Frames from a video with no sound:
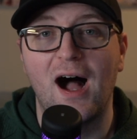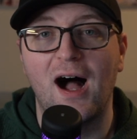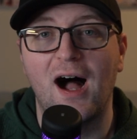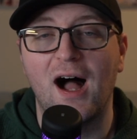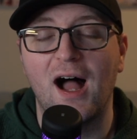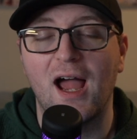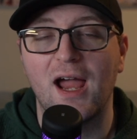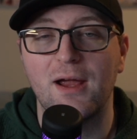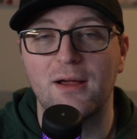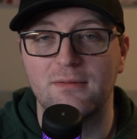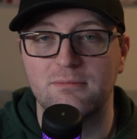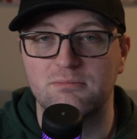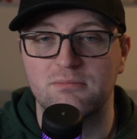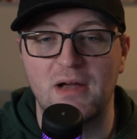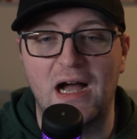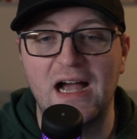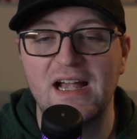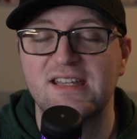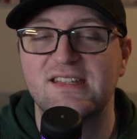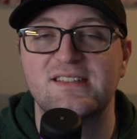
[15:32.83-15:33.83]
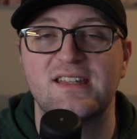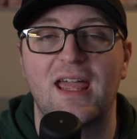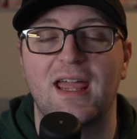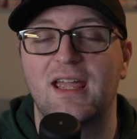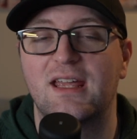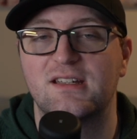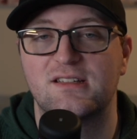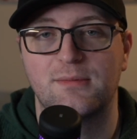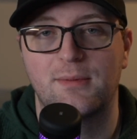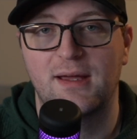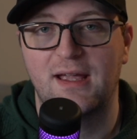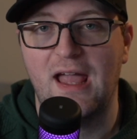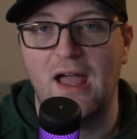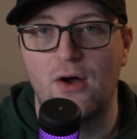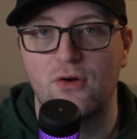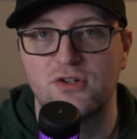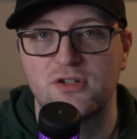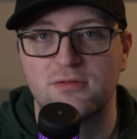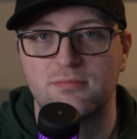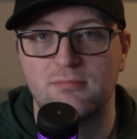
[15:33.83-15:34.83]
I sank into my
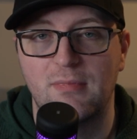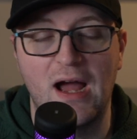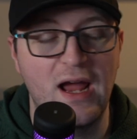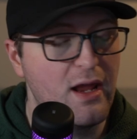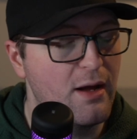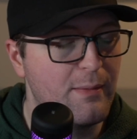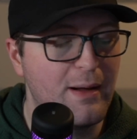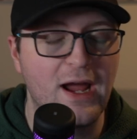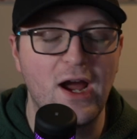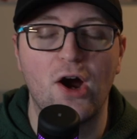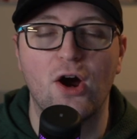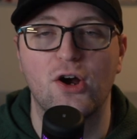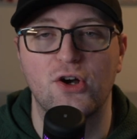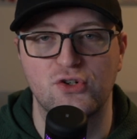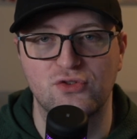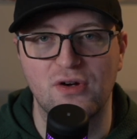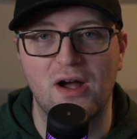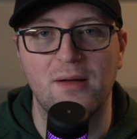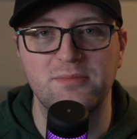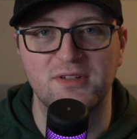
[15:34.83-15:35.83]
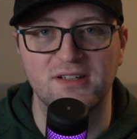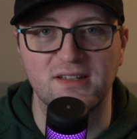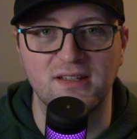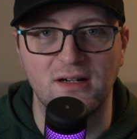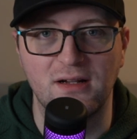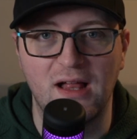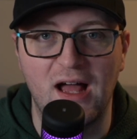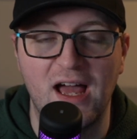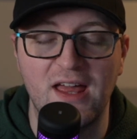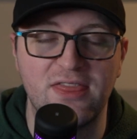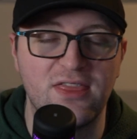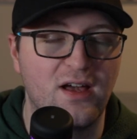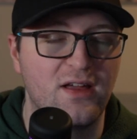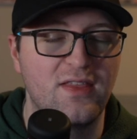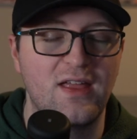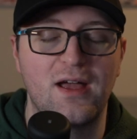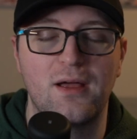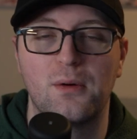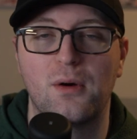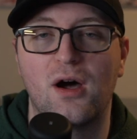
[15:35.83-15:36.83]
couch. My heart dropped a little. I thought
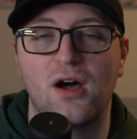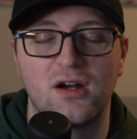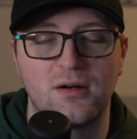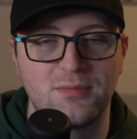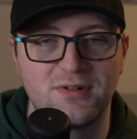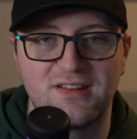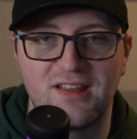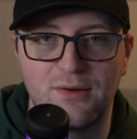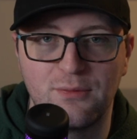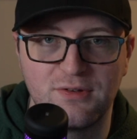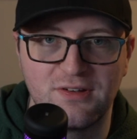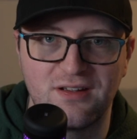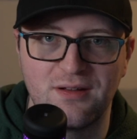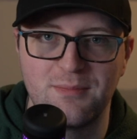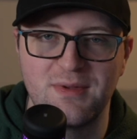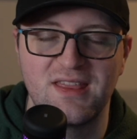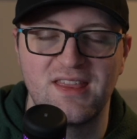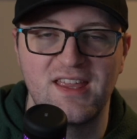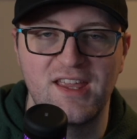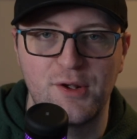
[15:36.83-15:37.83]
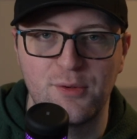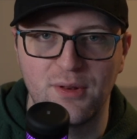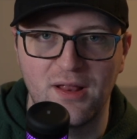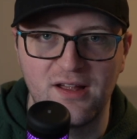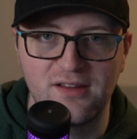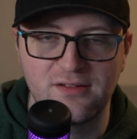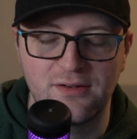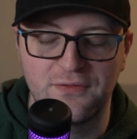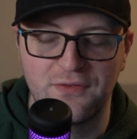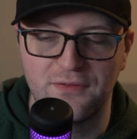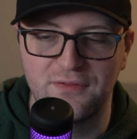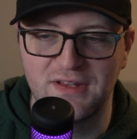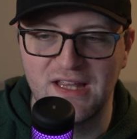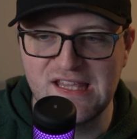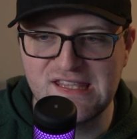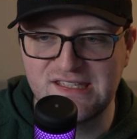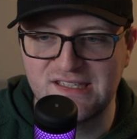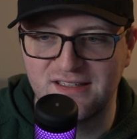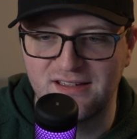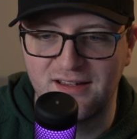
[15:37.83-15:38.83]
that 100% was going to be the equalizer for
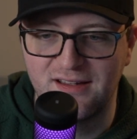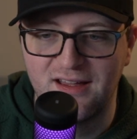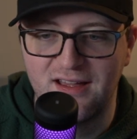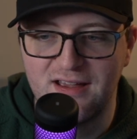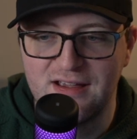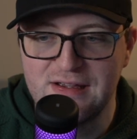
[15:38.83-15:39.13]
Valencia.